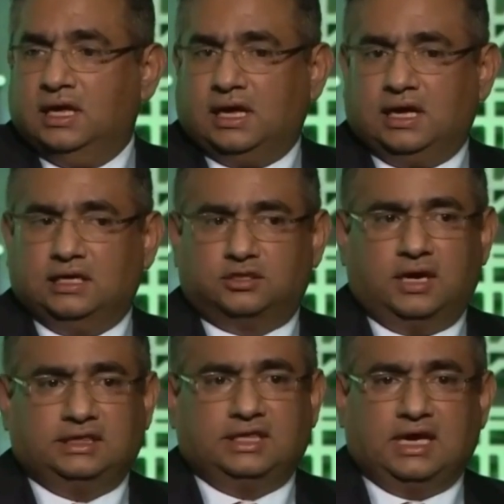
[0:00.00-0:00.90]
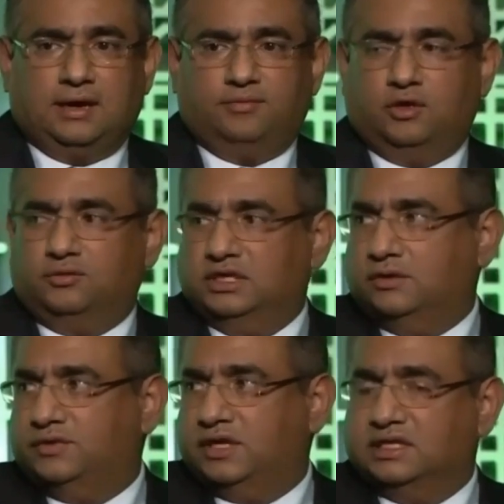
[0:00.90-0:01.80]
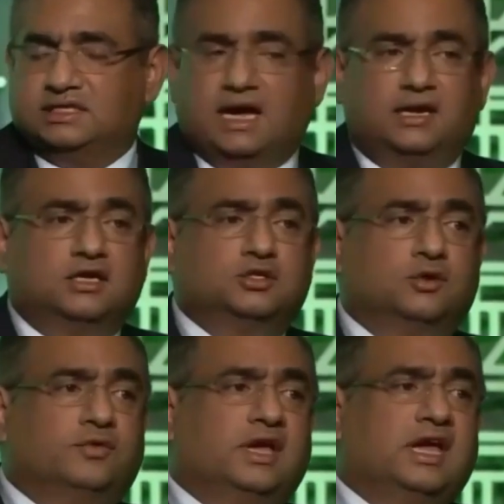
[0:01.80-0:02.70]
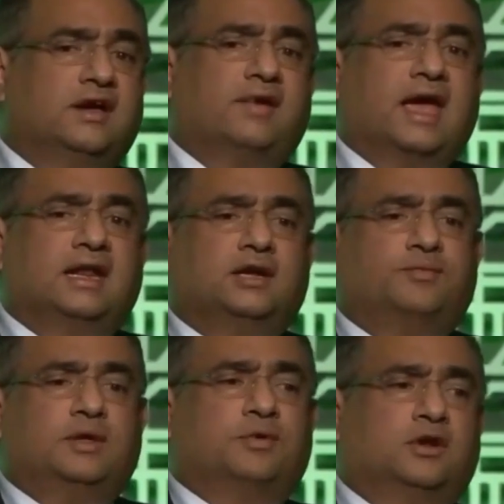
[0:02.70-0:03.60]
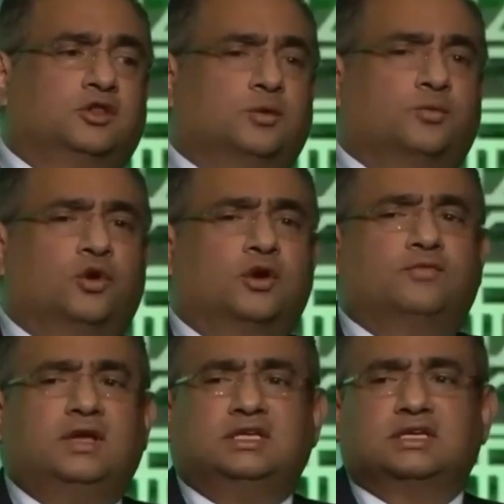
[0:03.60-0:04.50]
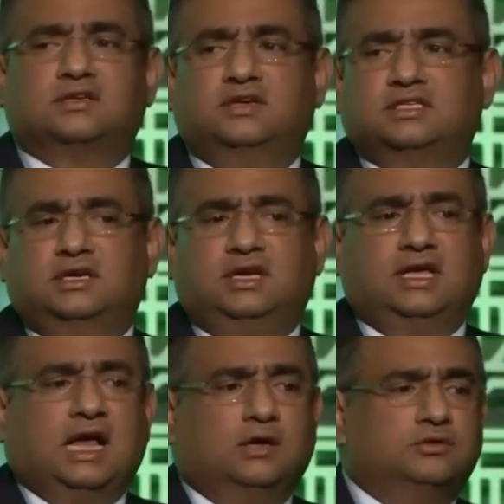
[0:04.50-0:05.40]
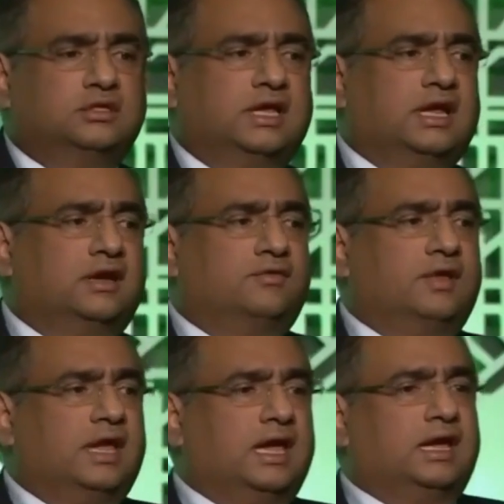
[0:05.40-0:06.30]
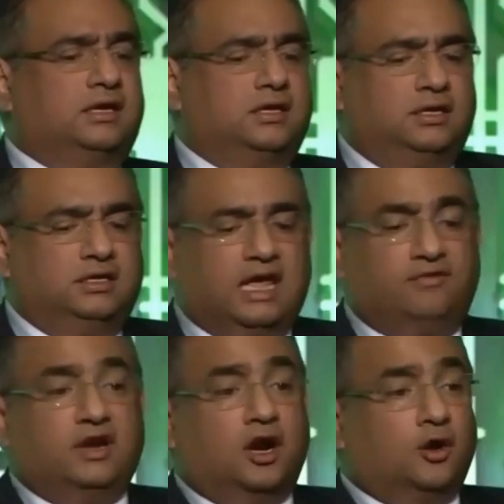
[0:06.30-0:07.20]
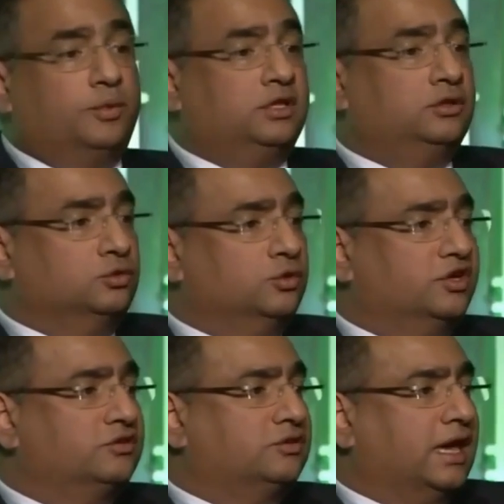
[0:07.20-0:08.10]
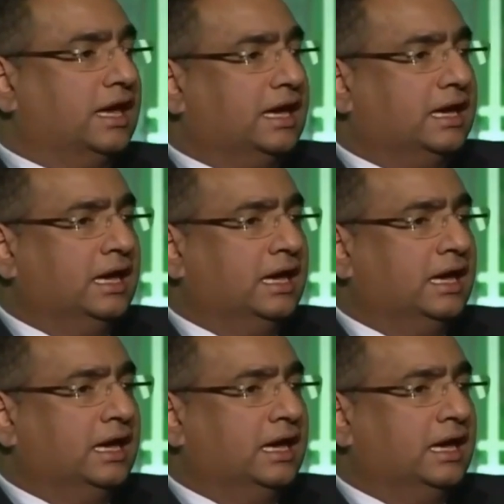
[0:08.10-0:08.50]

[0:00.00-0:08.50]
So I think I'm one of the insiders. So we have added people on the board. We just recently announced that we had David Urban, who is a